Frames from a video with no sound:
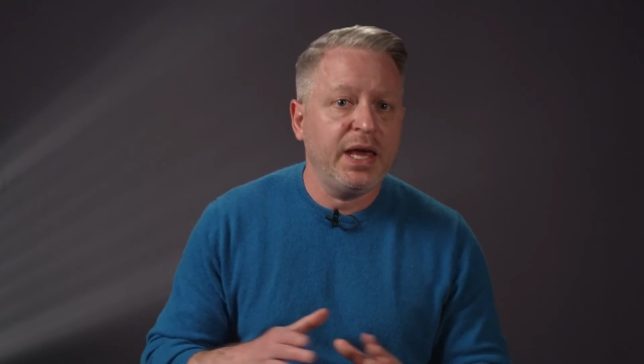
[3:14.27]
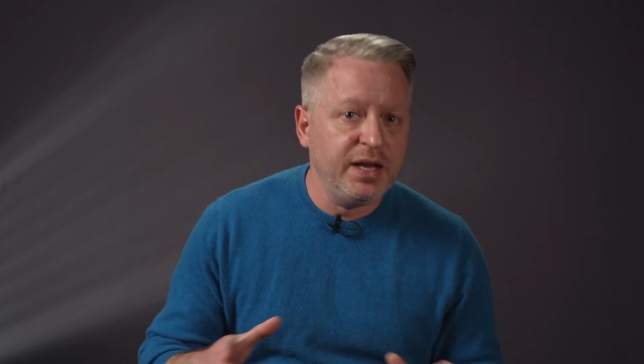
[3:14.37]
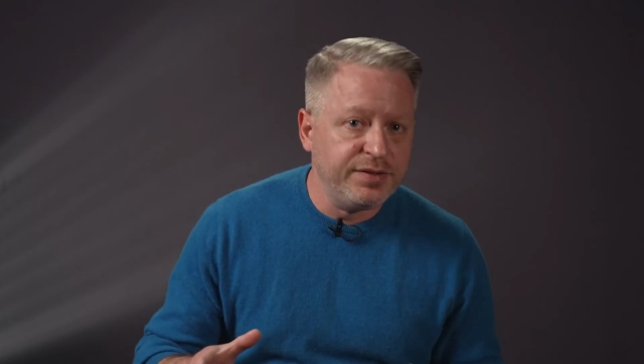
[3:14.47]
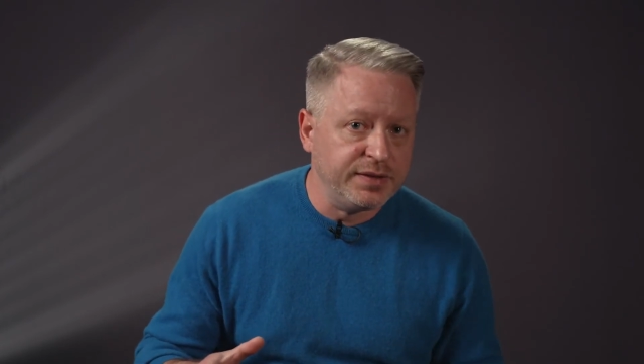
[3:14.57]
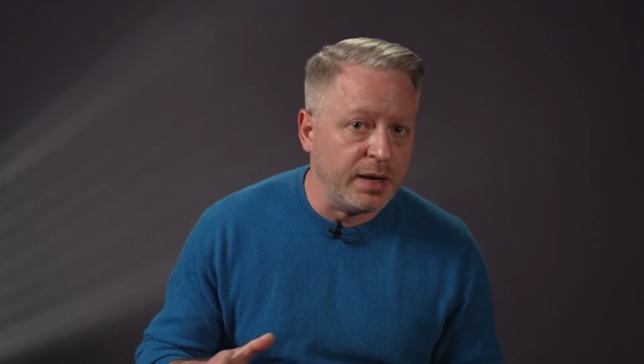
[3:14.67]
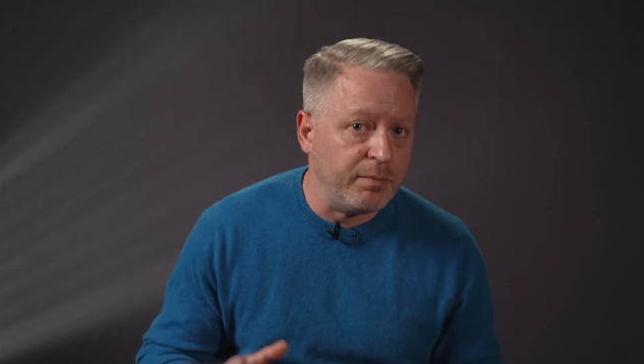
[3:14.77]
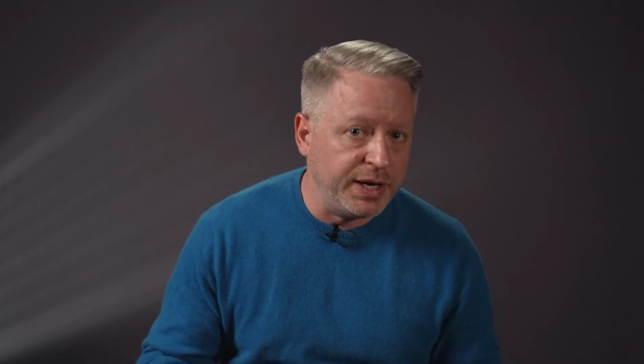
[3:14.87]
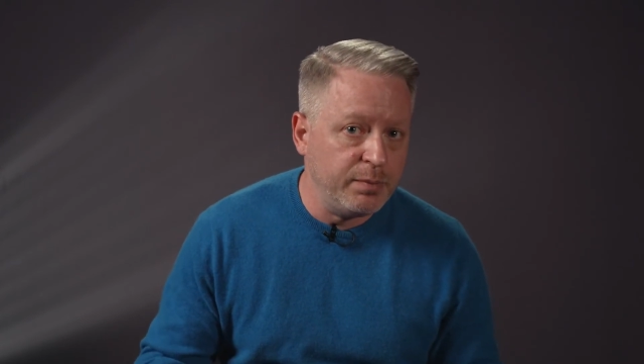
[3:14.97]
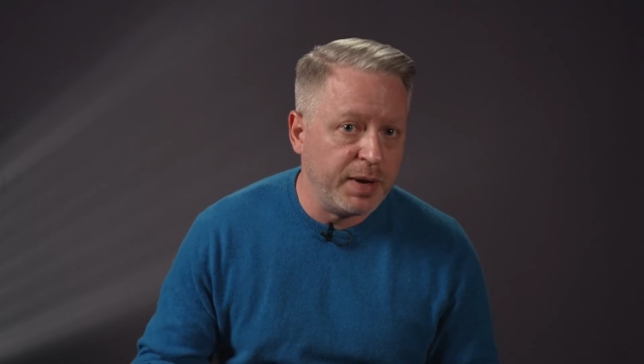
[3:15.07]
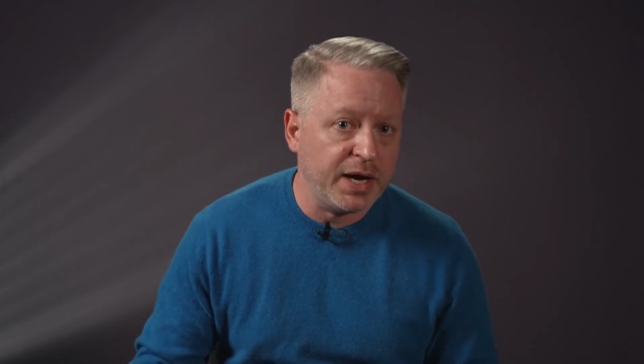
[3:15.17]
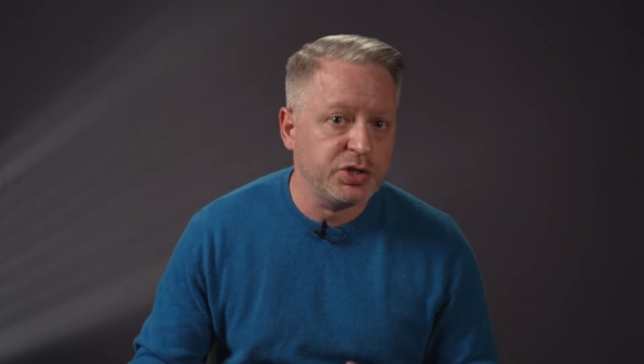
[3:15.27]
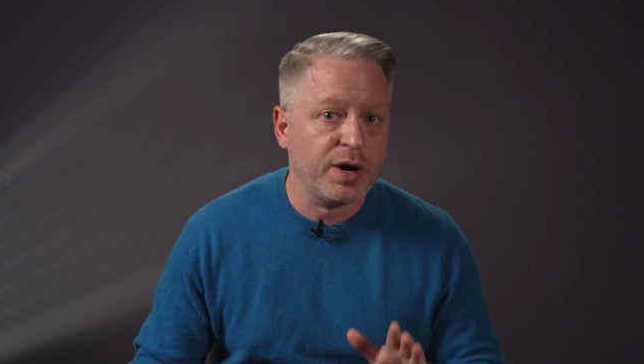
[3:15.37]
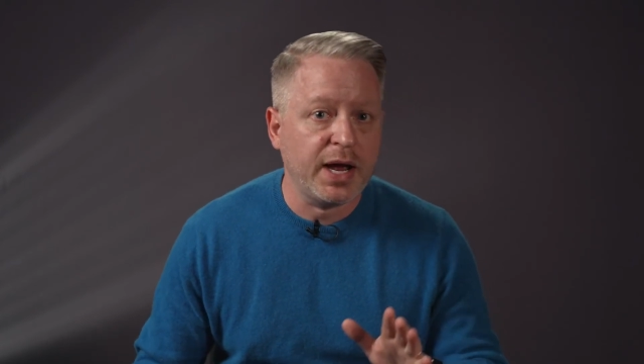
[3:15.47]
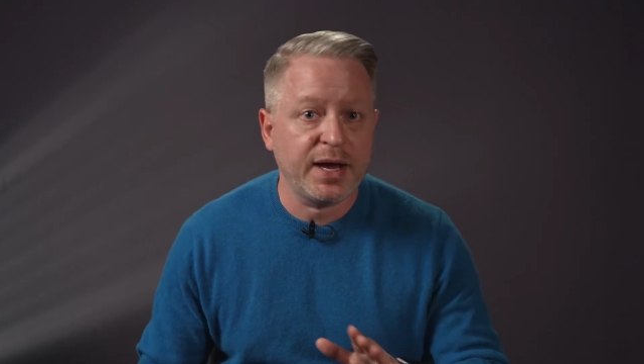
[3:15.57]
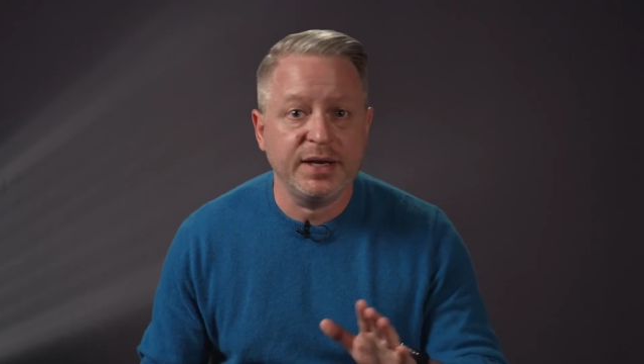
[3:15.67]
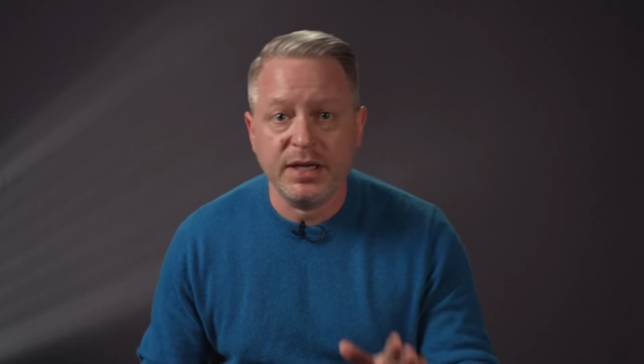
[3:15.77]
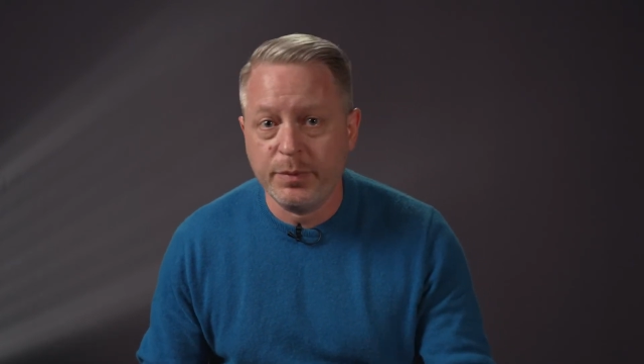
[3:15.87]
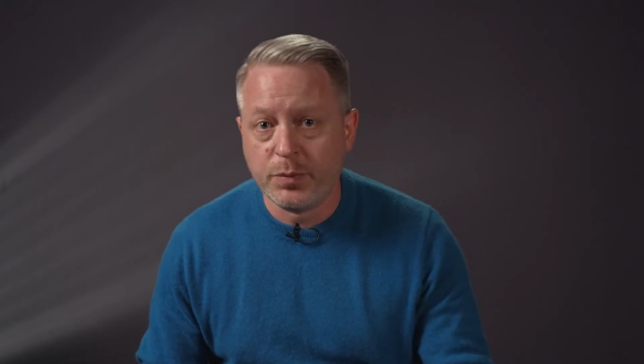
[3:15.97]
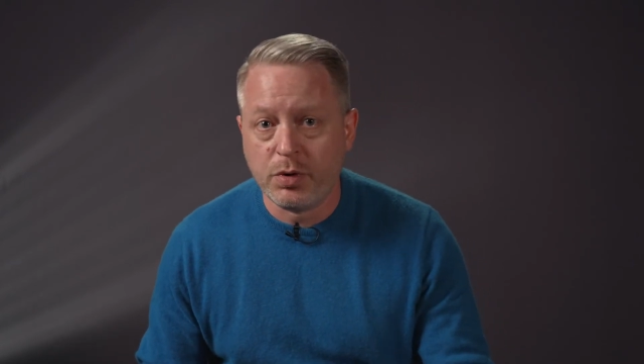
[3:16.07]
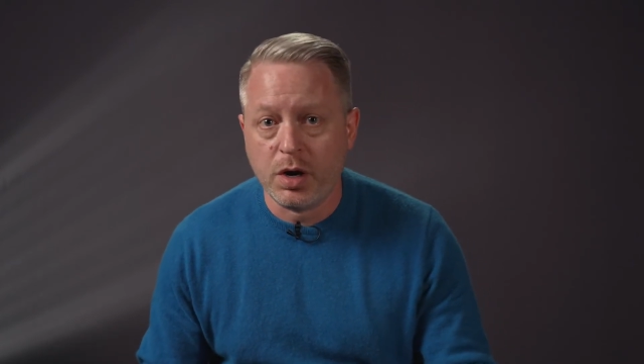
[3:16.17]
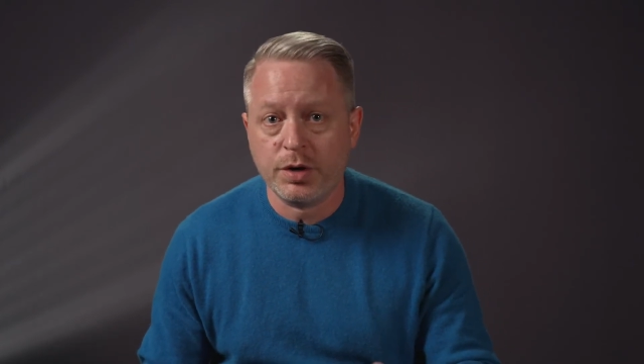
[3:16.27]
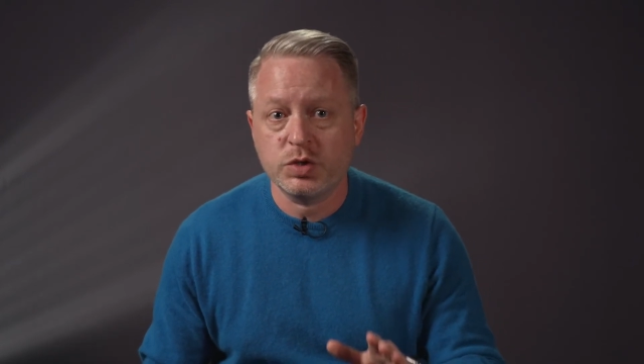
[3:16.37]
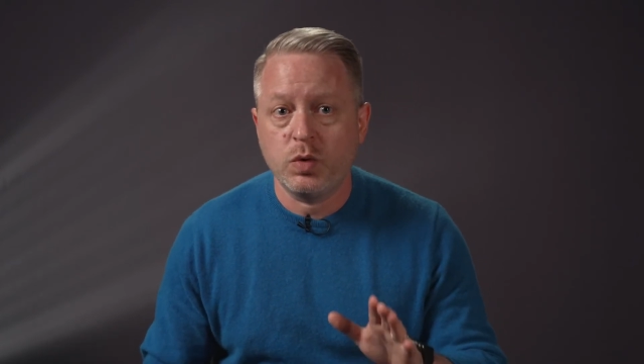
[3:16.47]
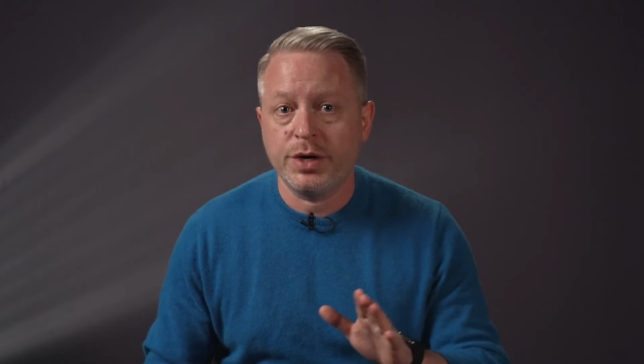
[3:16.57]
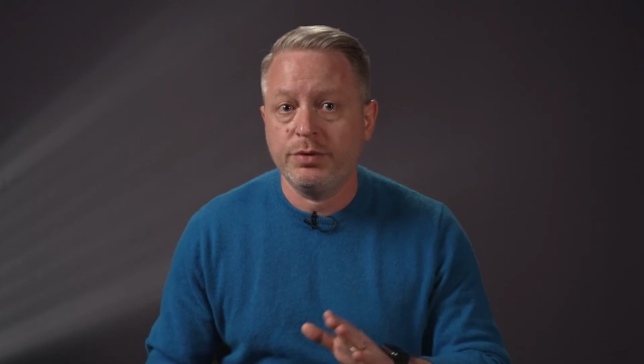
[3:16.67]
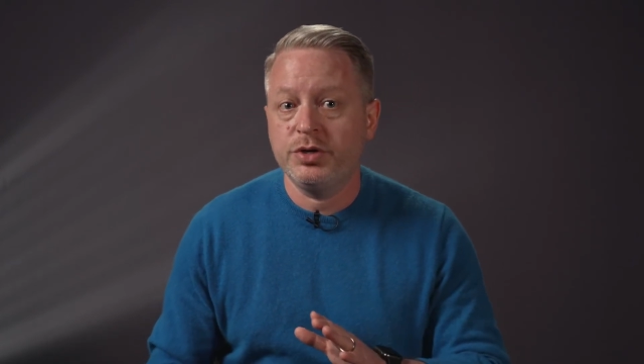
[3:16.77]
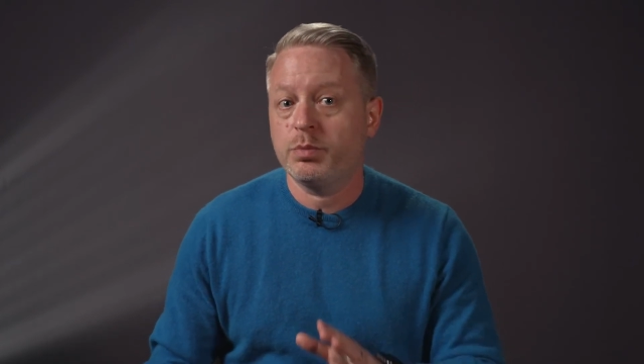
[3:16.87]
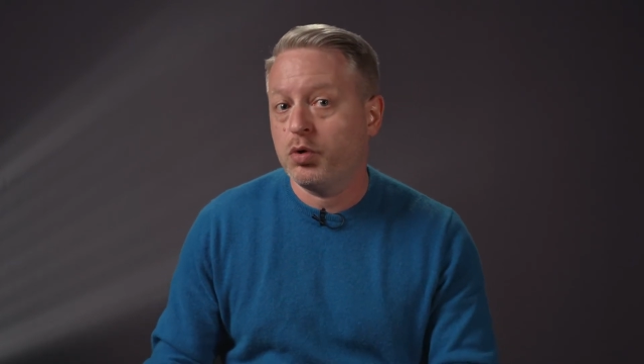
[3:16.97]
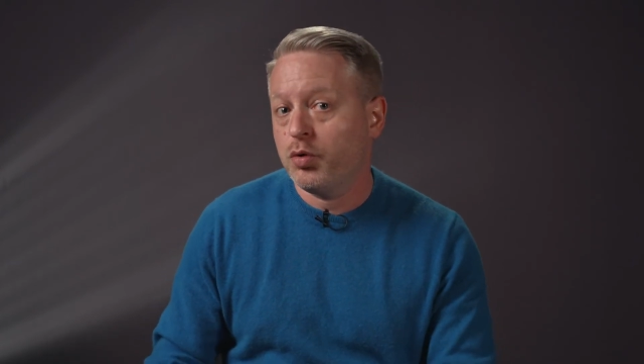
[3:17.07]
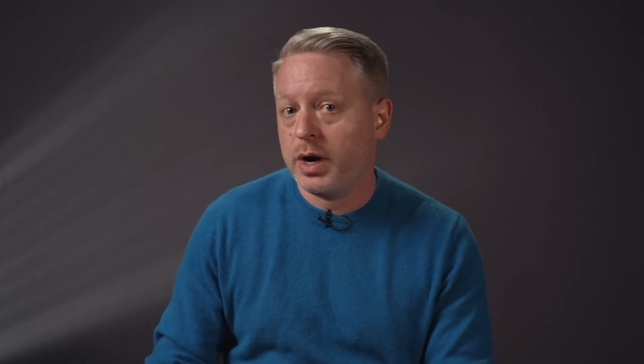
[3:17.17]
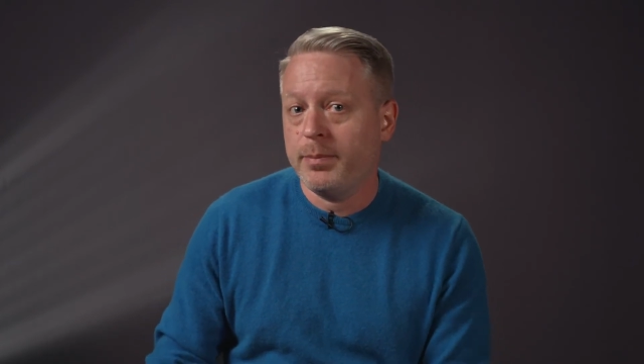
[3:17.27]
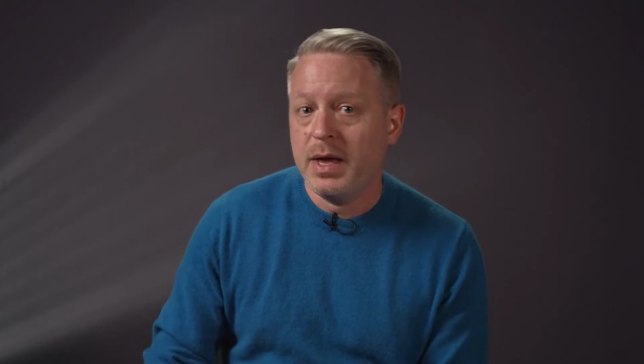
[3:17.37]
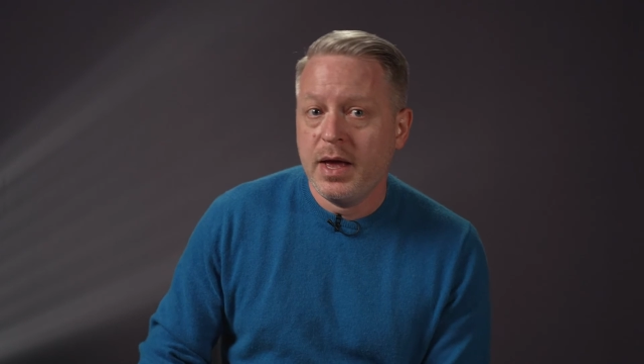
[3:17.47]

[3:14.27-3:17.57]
anything that might impact your academic progress while you're in your program.